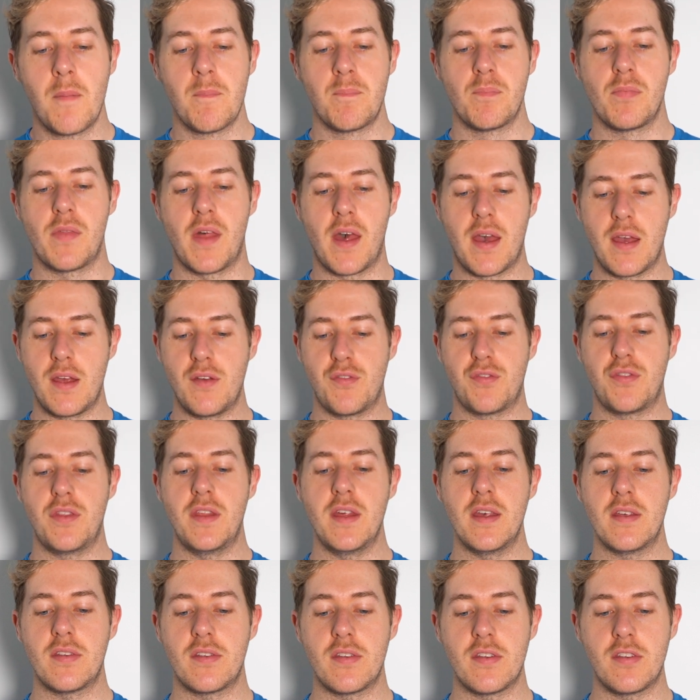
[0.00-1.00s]
that if
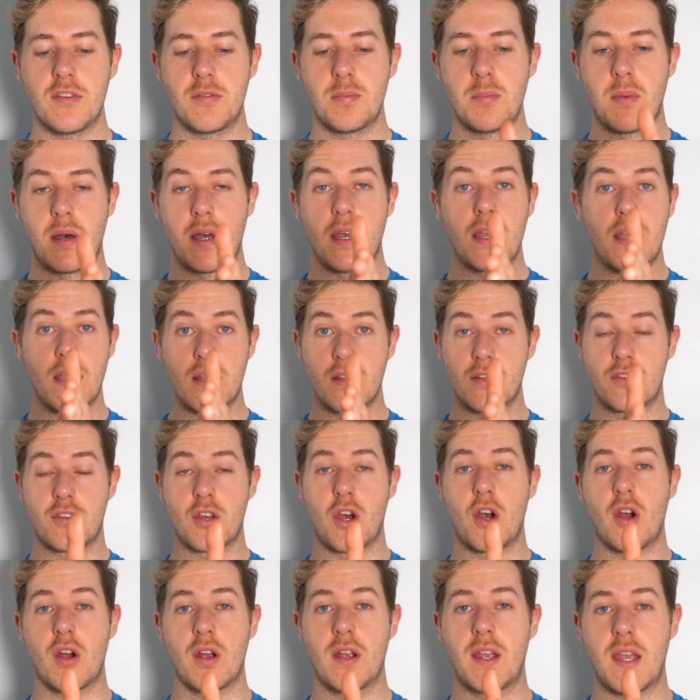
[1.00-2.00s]
this is my
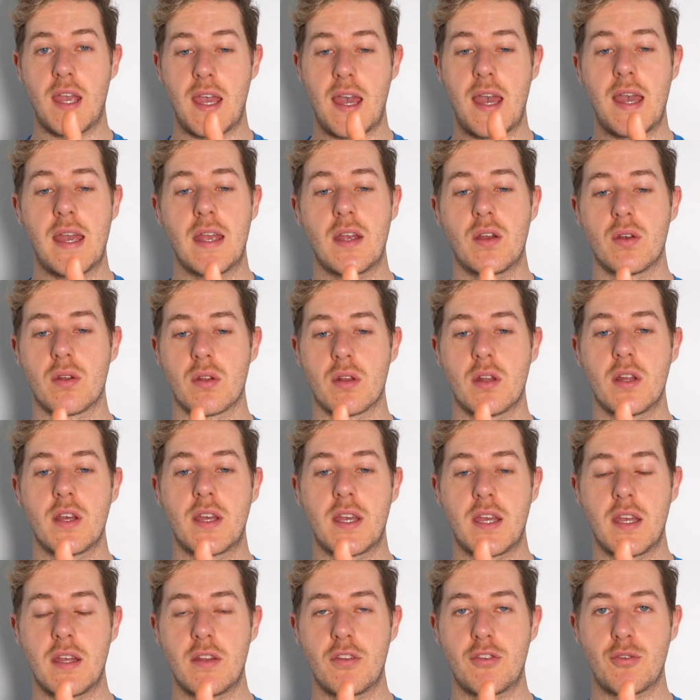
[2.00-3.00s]
target angle
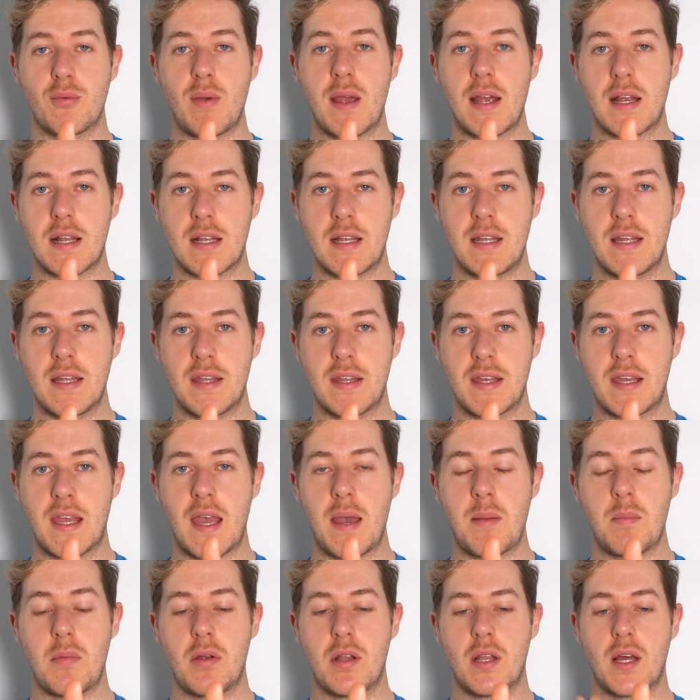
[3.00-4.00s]
looking directly at the
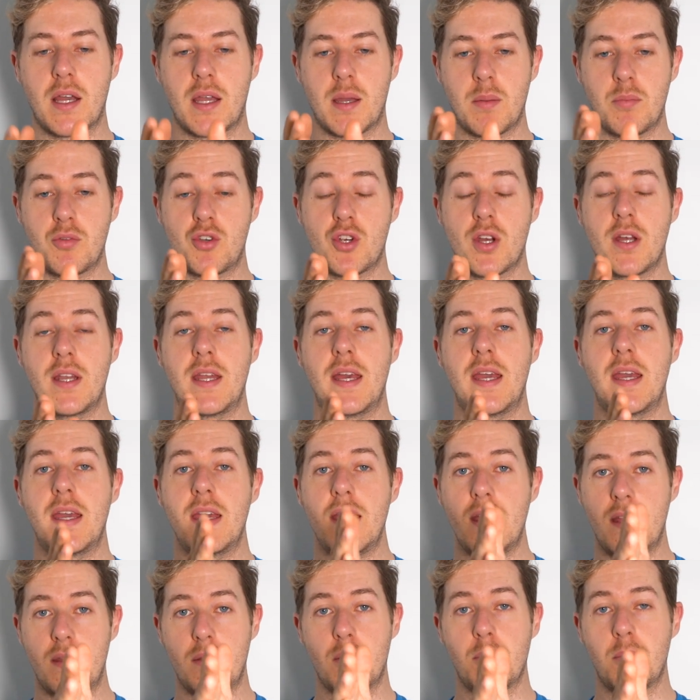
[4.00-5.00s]
camera, like I'm trying to
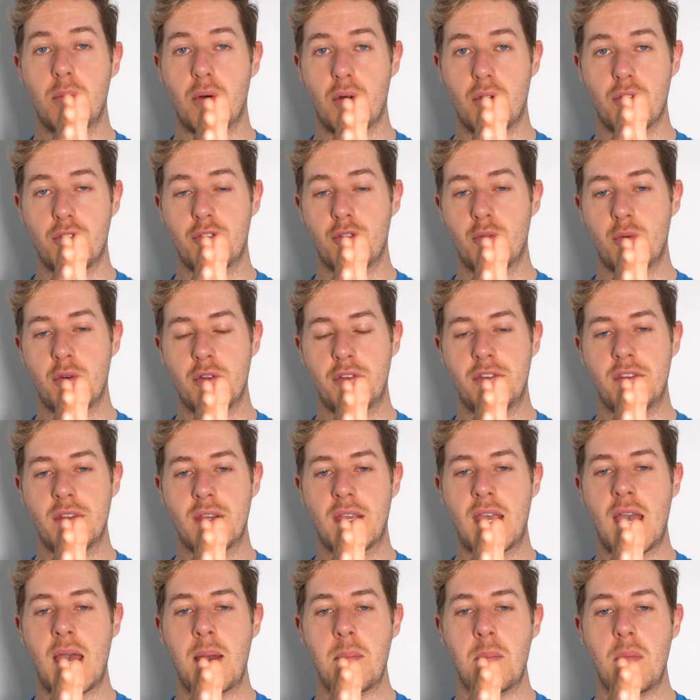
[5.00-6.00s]
hit the ball towards the
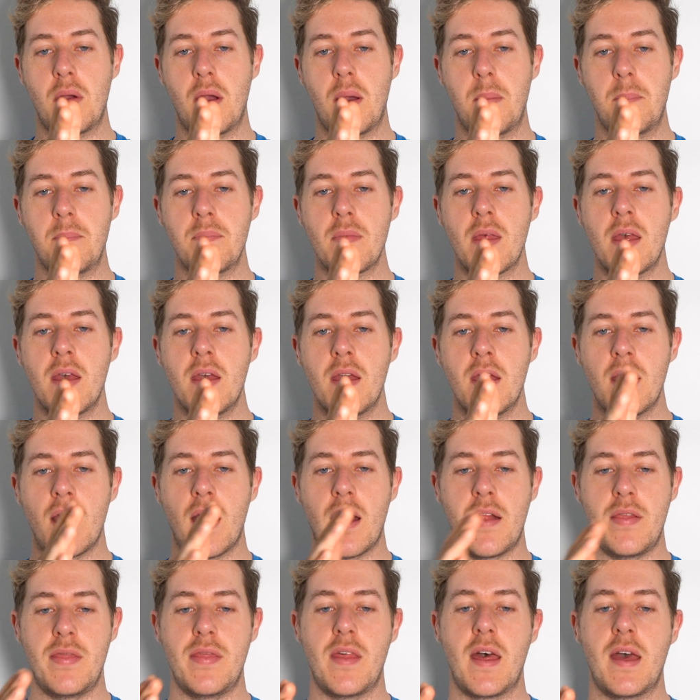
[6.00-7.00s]
camera,
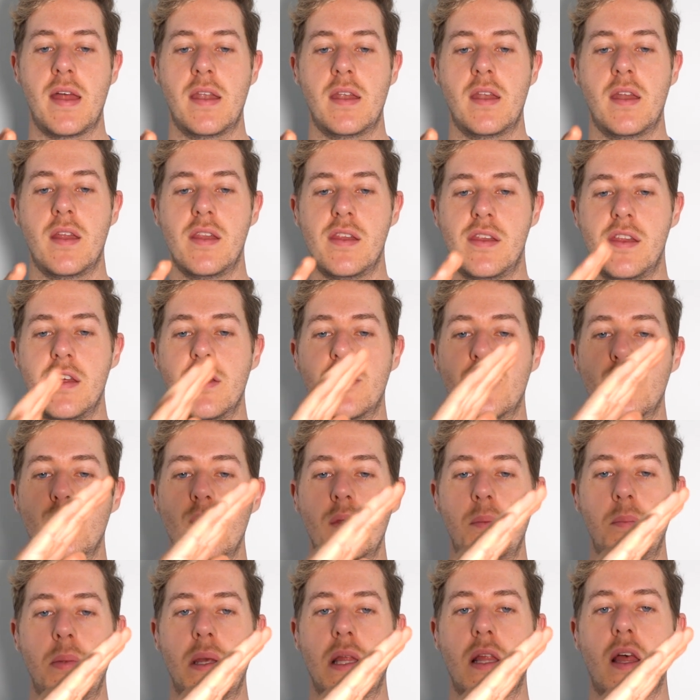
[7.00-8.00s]
and then this
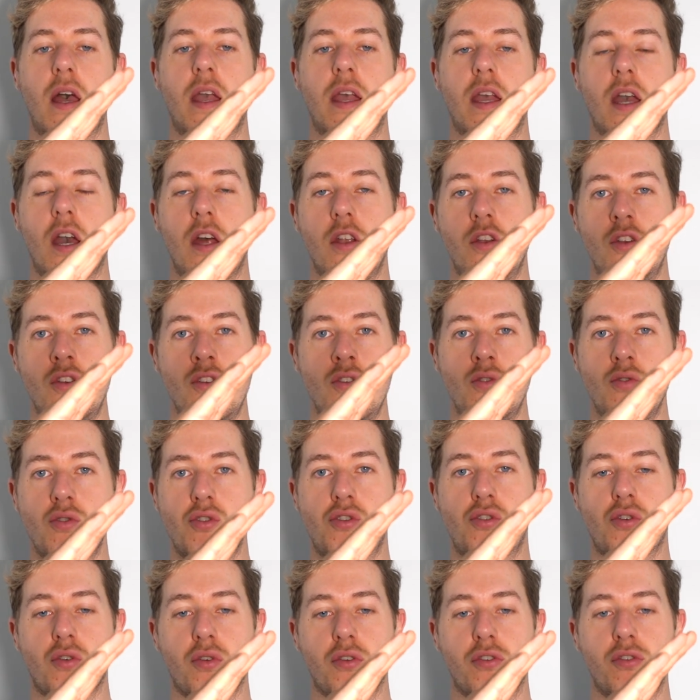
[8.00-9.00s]
would be like a
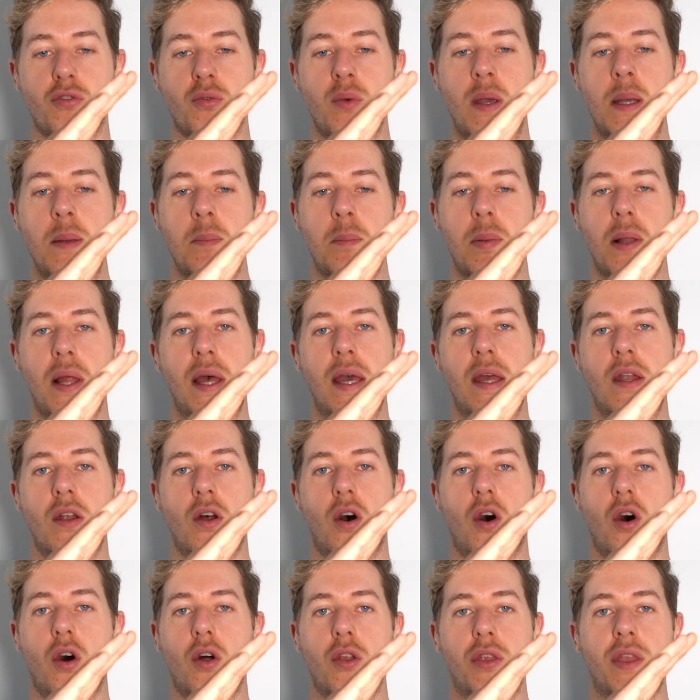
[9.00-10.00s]
neutral swing plane
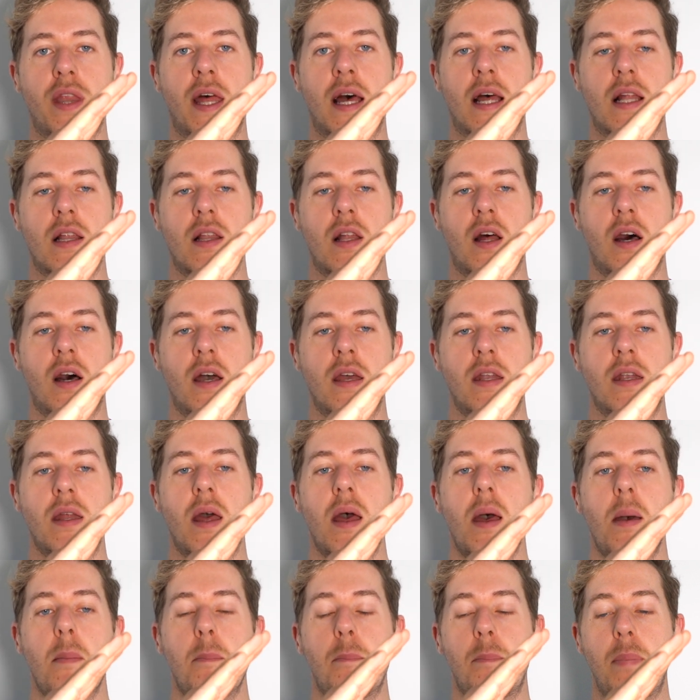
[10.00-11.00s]
on that line,
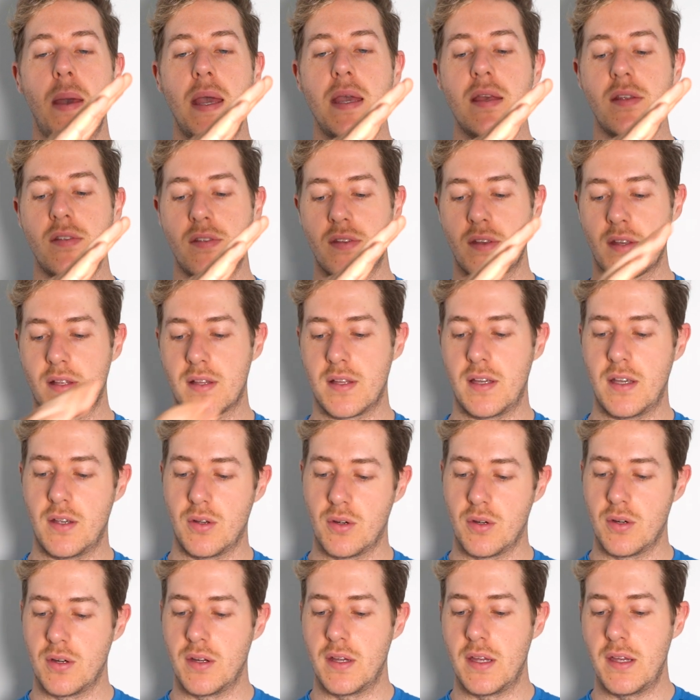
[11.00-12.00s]
basically.
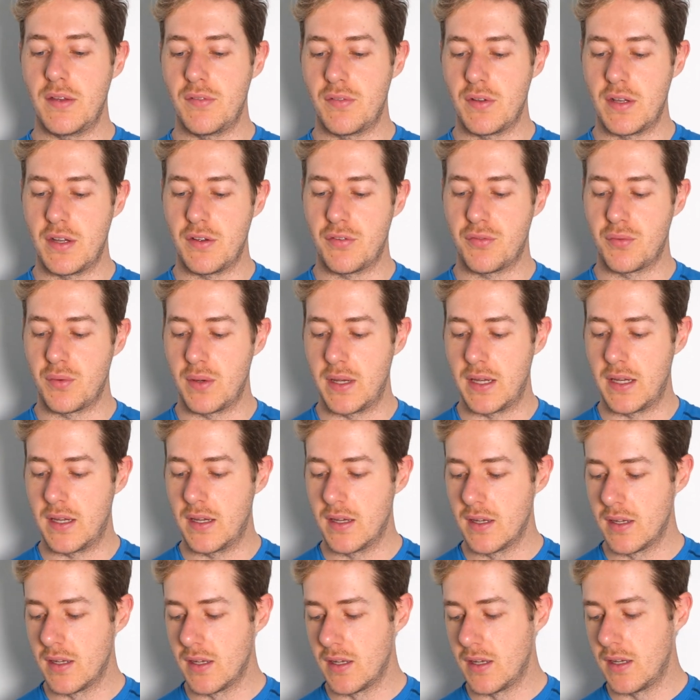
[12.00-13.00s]
Or even if we
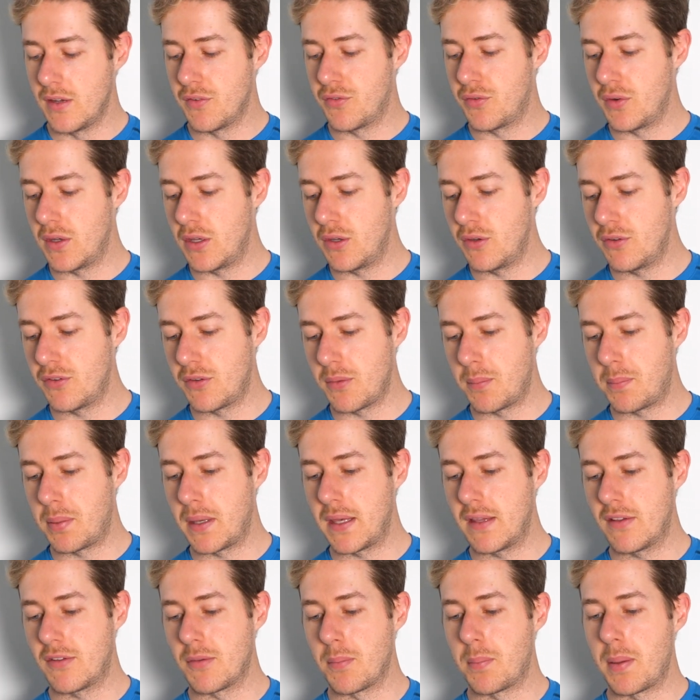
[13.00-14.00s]
use a
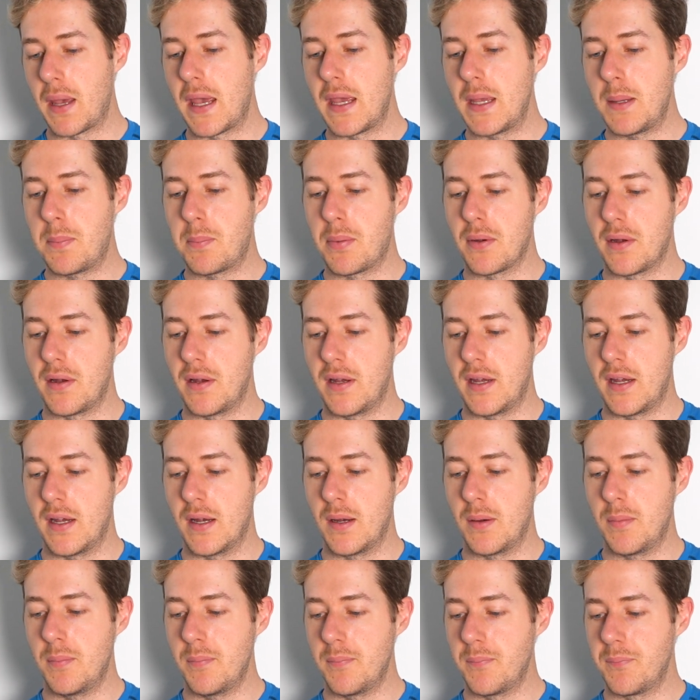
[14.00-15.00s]
piece of paper
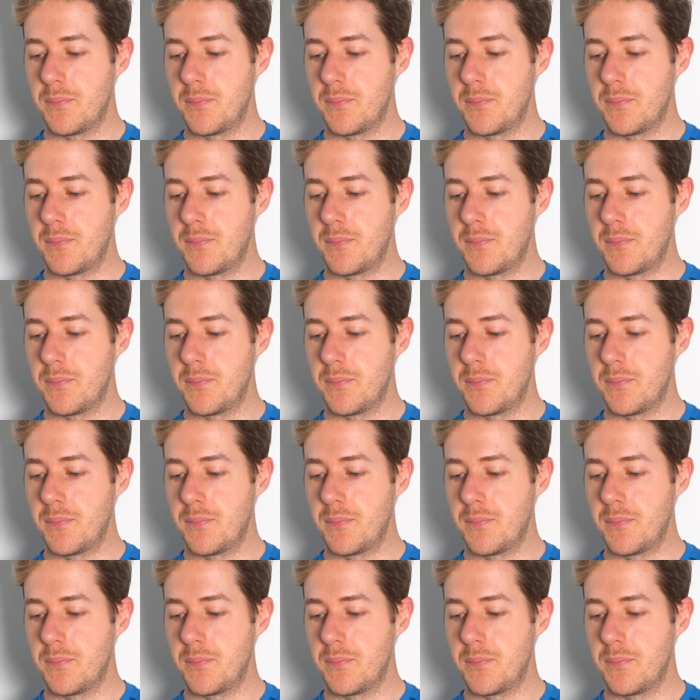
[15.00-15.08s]
here,